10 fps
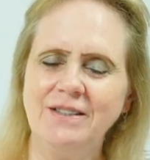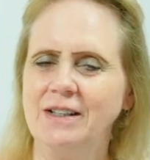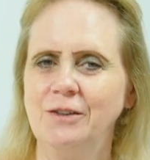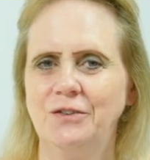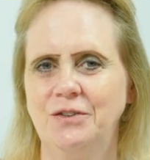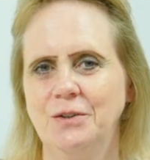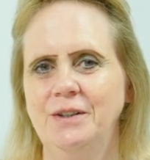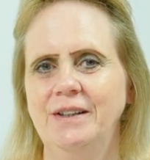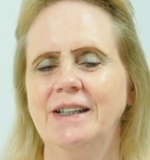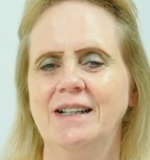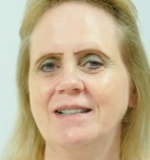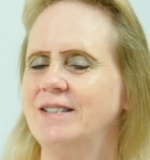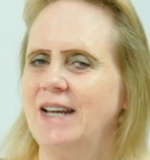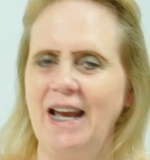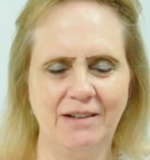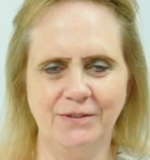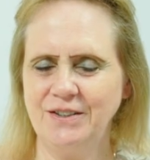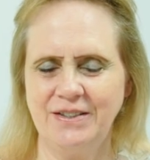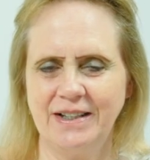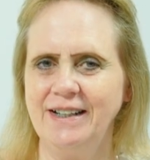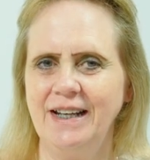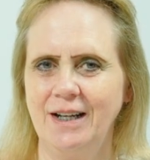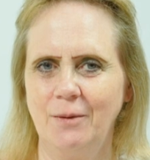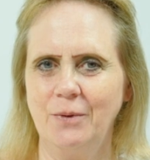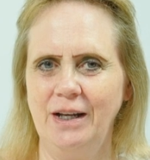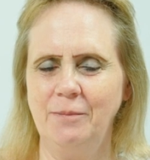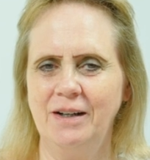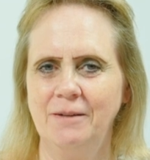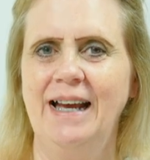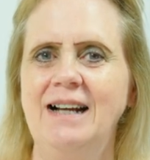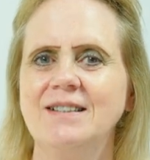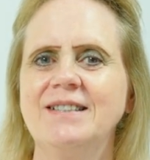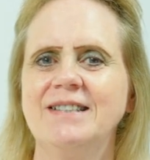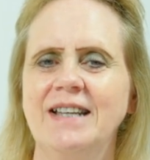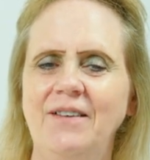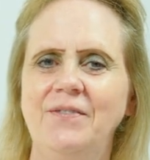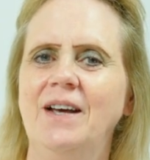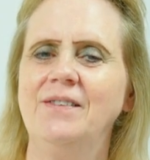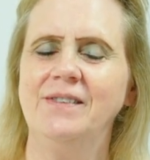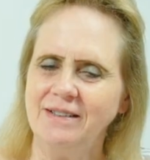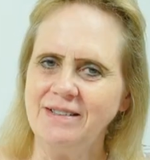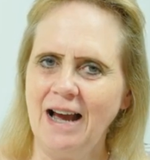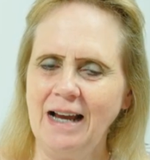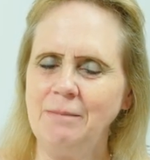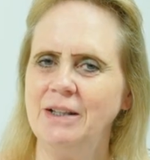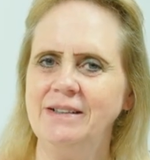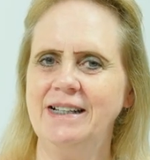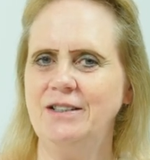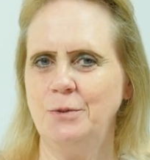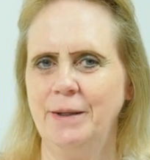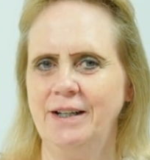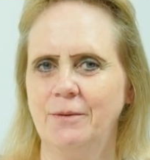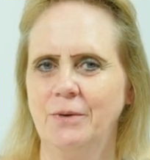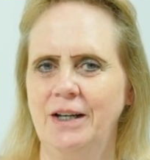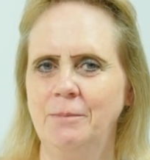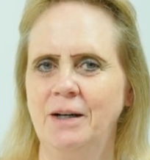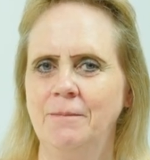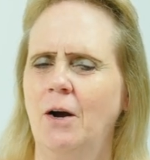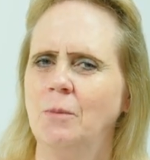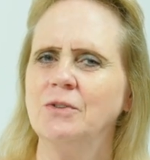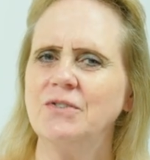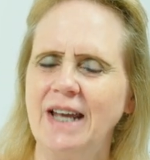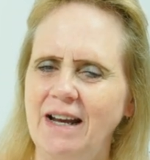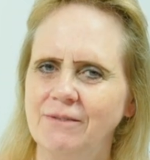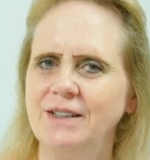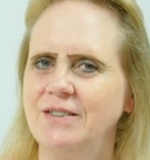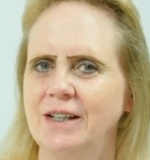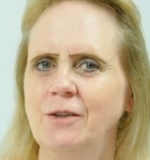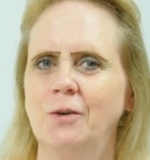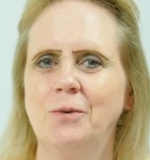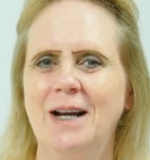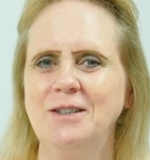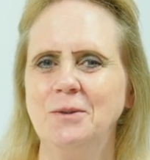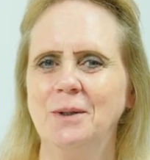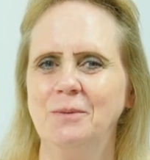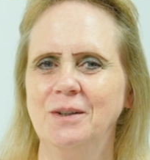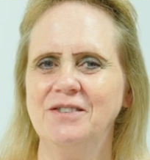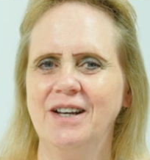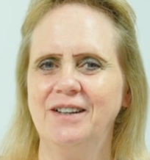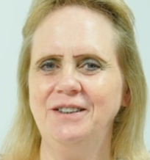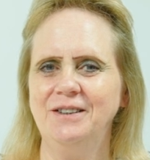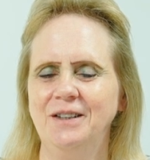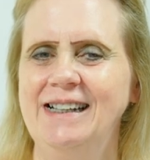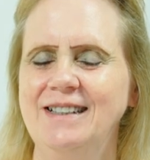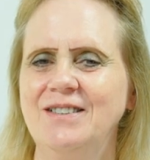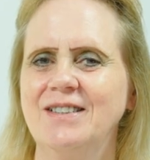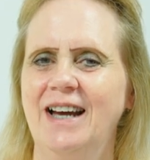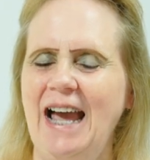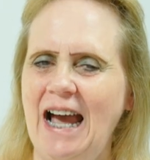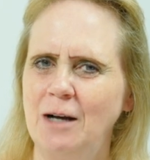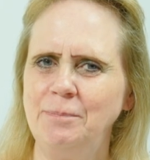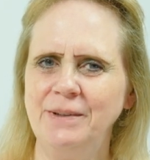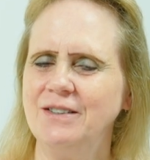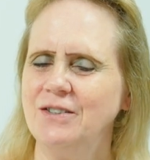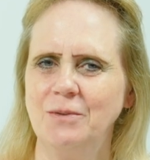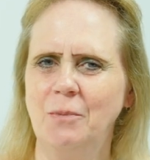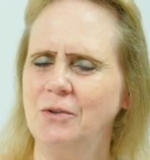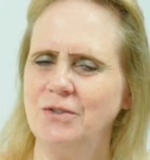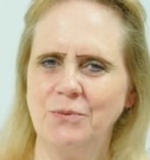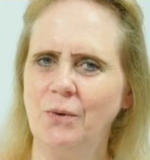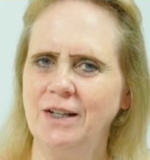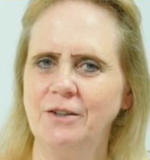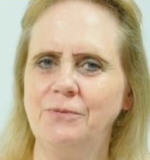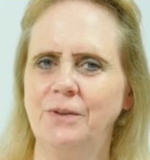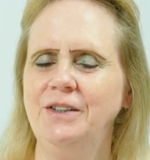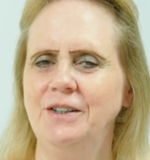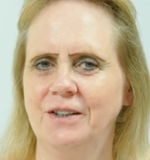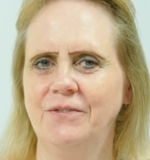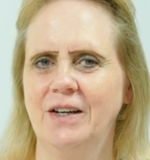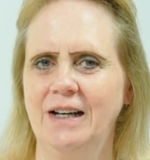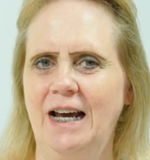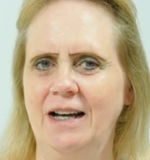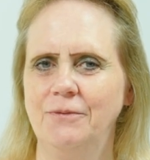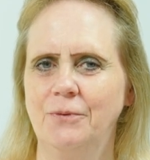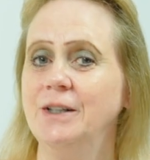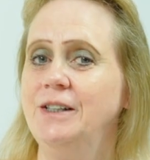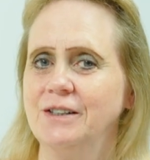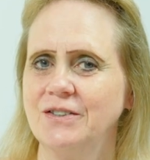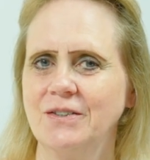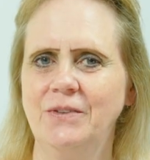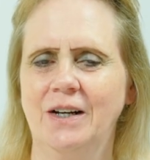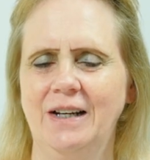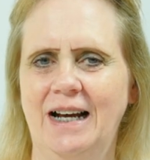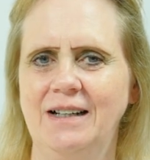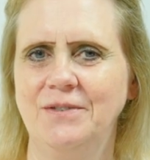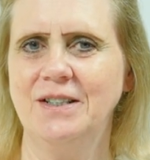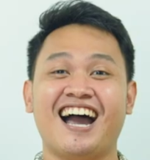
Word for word: single student that has ever studied at Rhema has said that the time that they spend at Rhema, almost every single graduate will tell you it is the happiest, most wonderful year of their life or years of their lives.